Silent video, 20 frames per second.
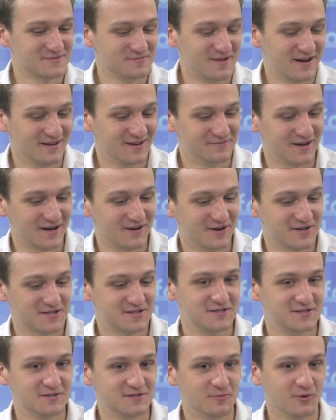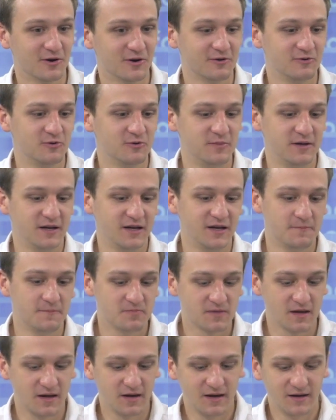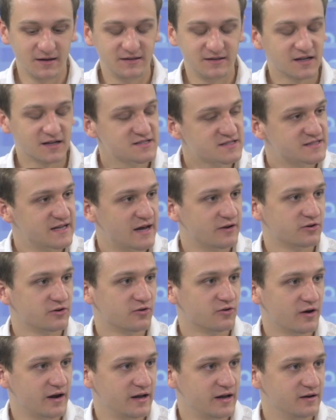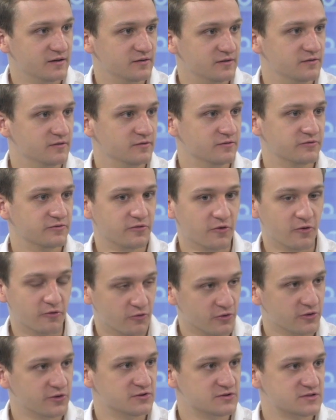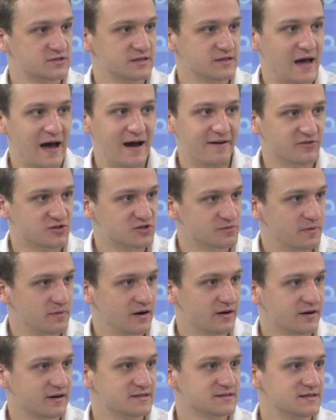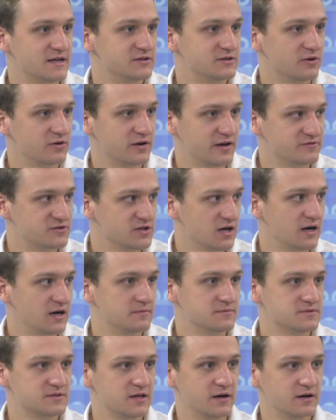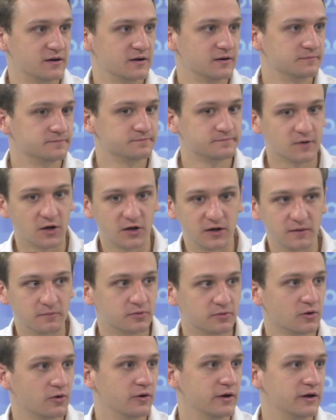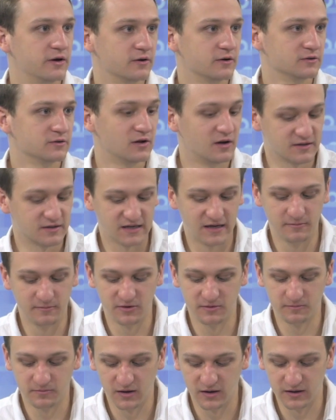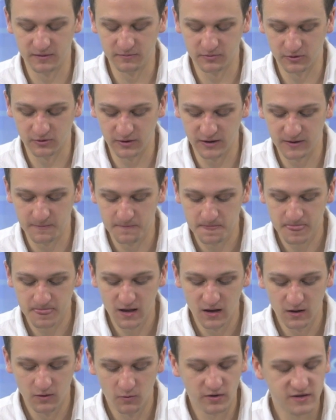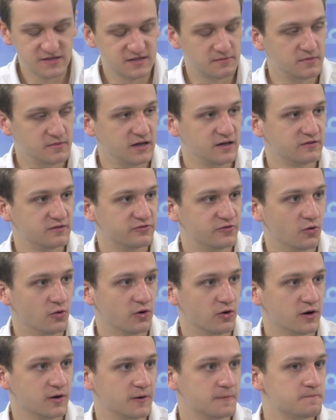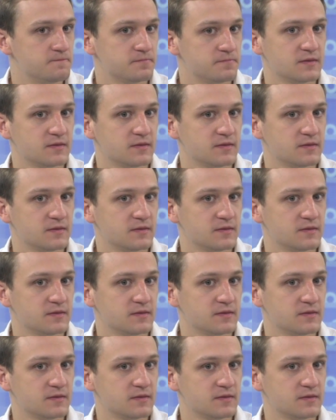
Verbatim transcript: guess my, my question to Morgan would be, doesn't sound great For, for those average Americans that don't have jobs, that are unemployed or long-time un unemployed, what does it mean for